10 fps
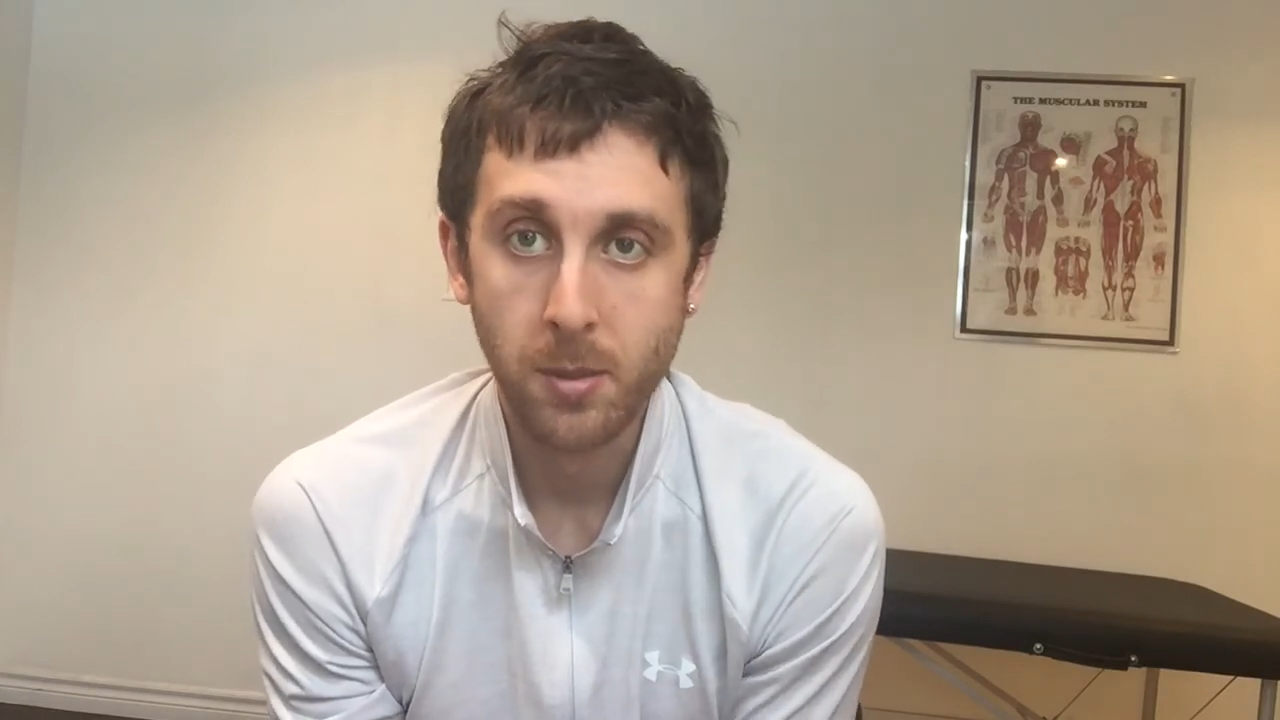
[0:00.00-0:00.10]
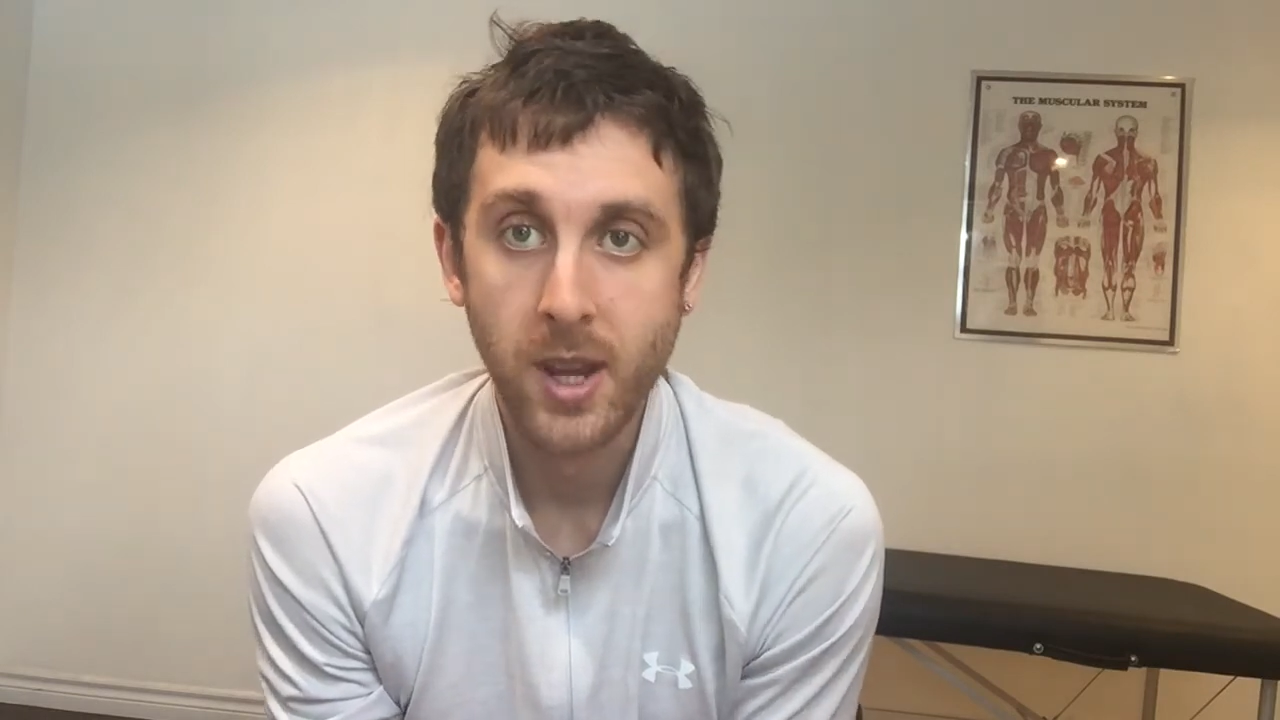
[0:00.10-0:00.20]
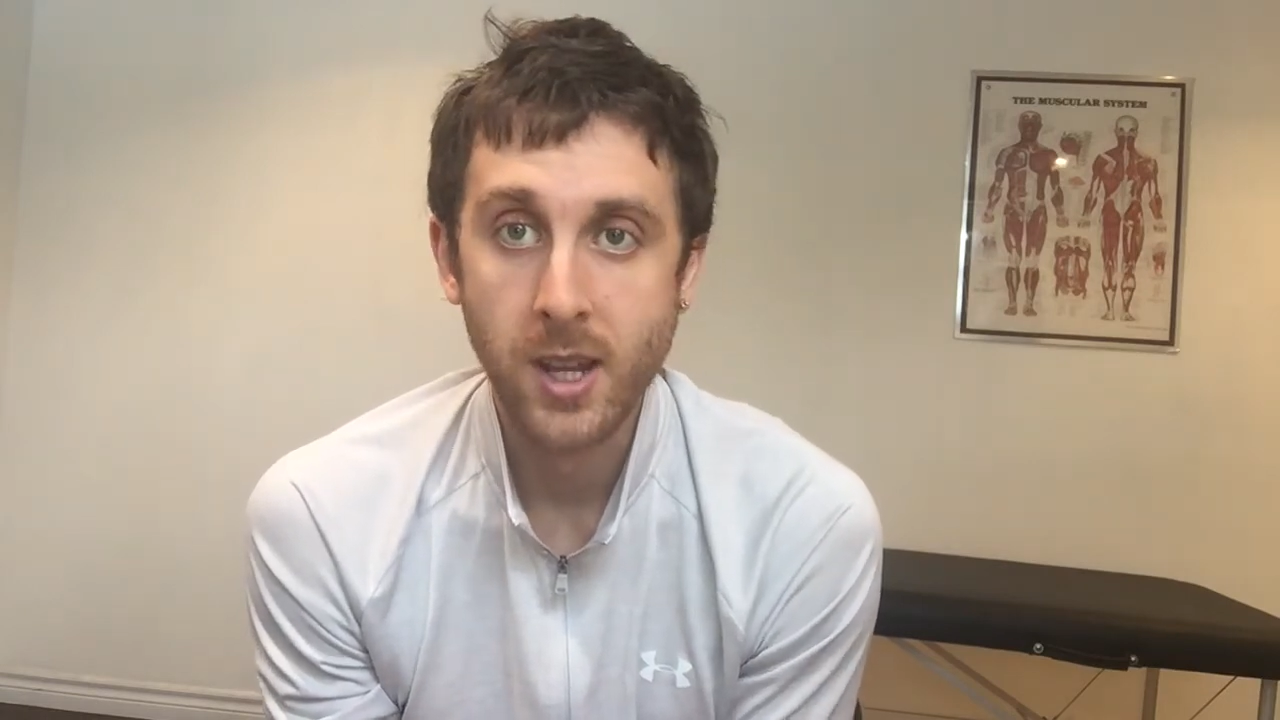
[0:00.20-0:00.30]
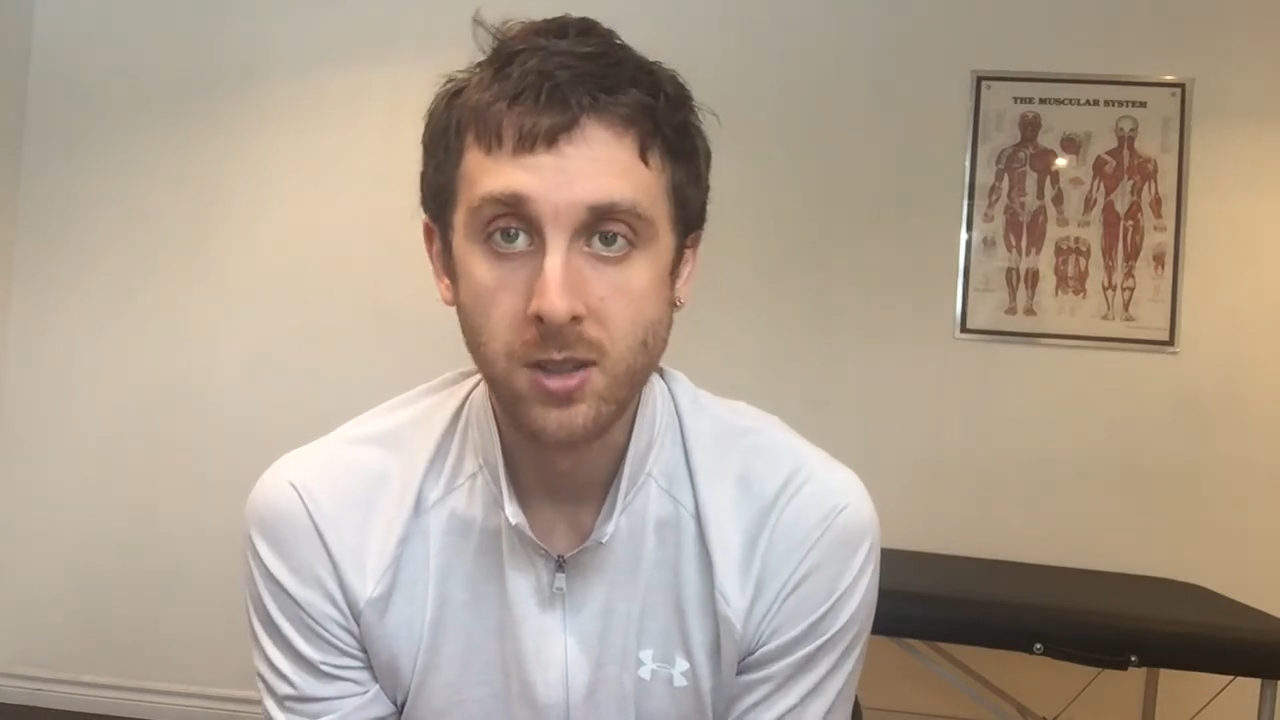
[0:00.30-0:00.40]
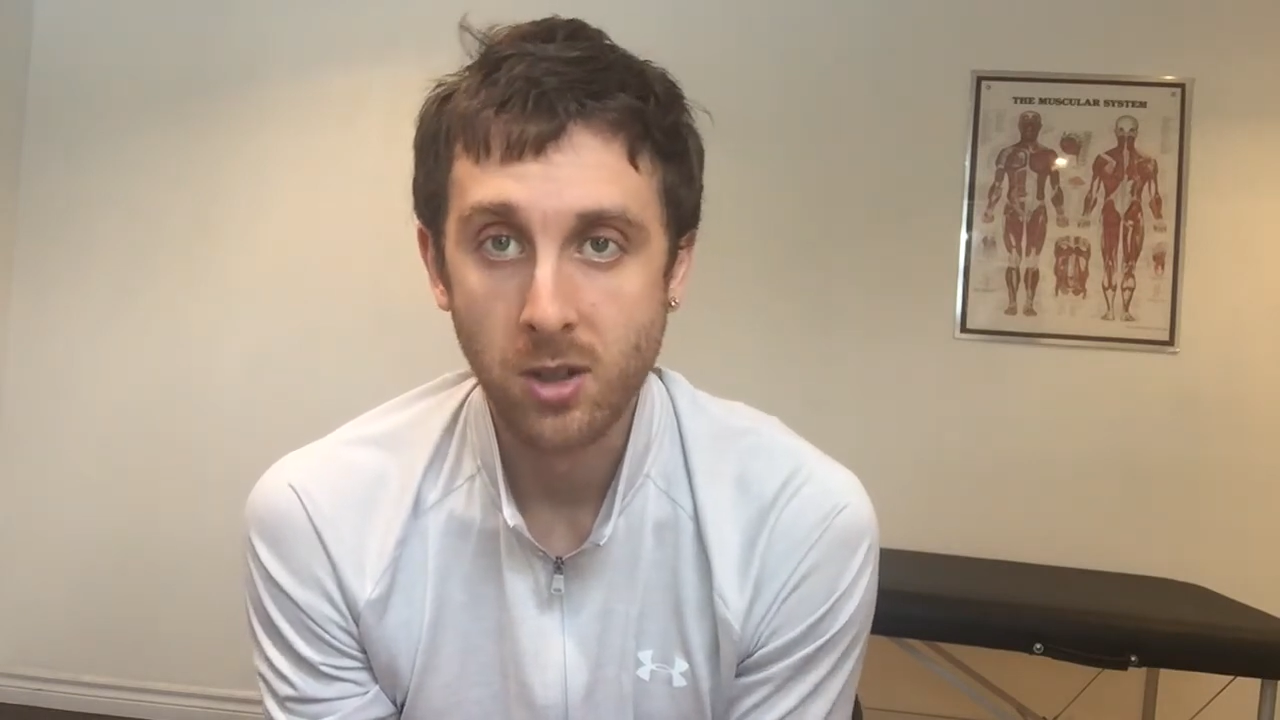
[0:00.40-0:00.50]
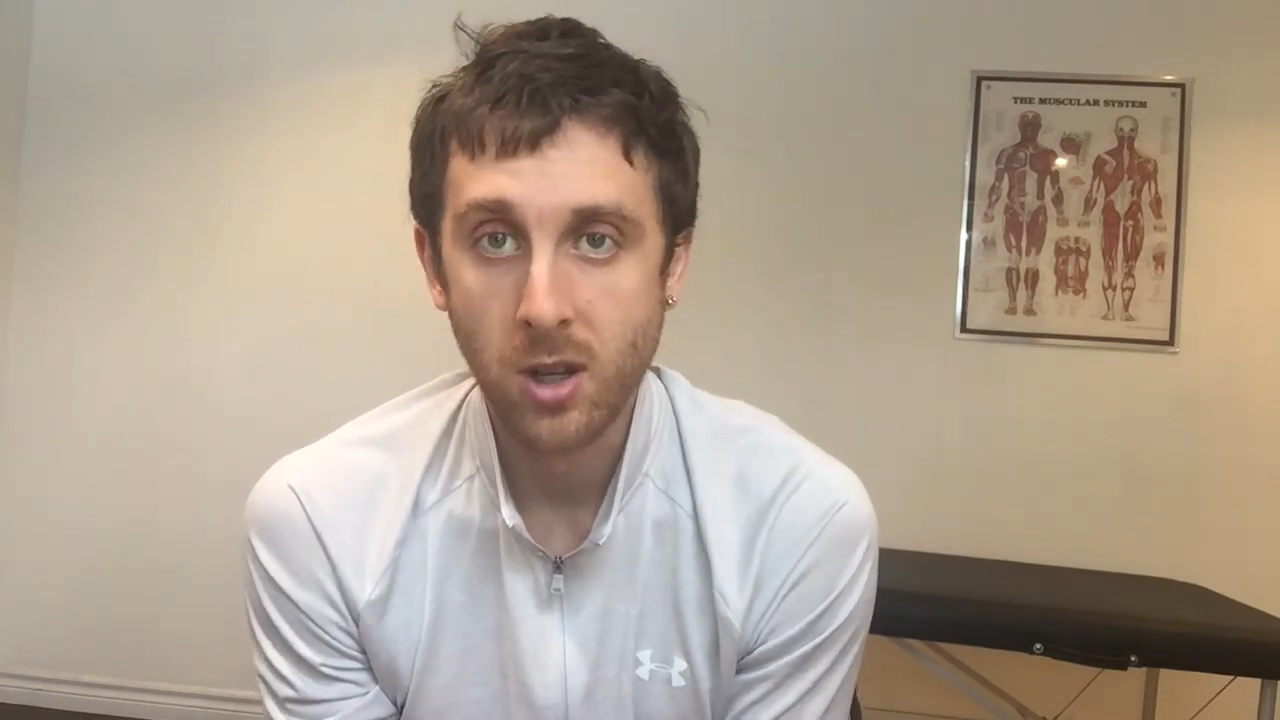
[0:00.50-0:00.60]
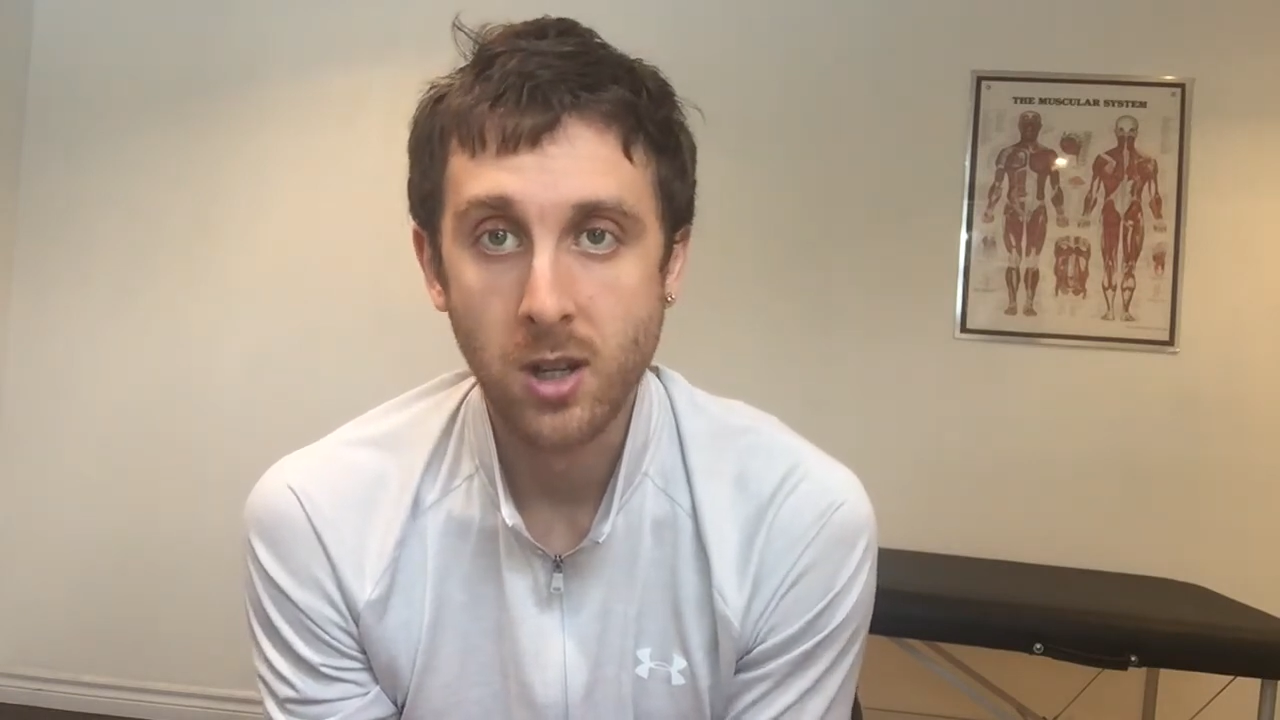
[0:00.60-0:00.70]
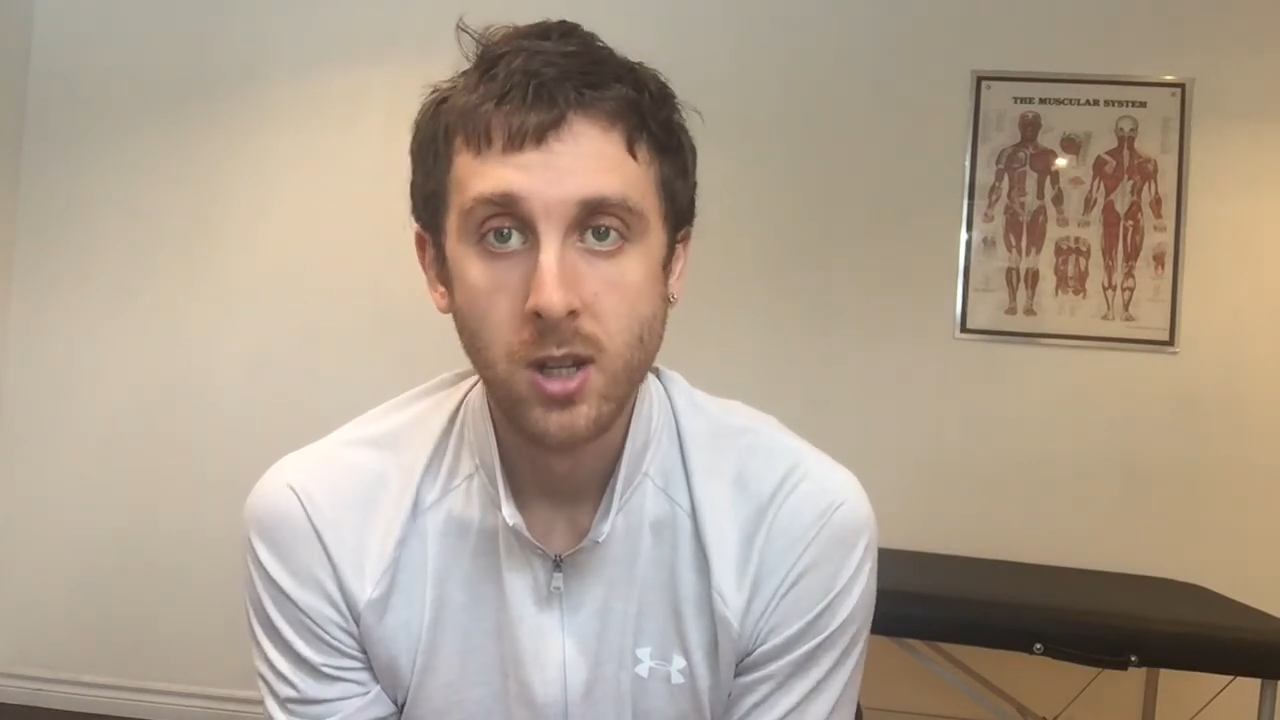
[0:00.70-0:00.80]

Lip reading: hands-on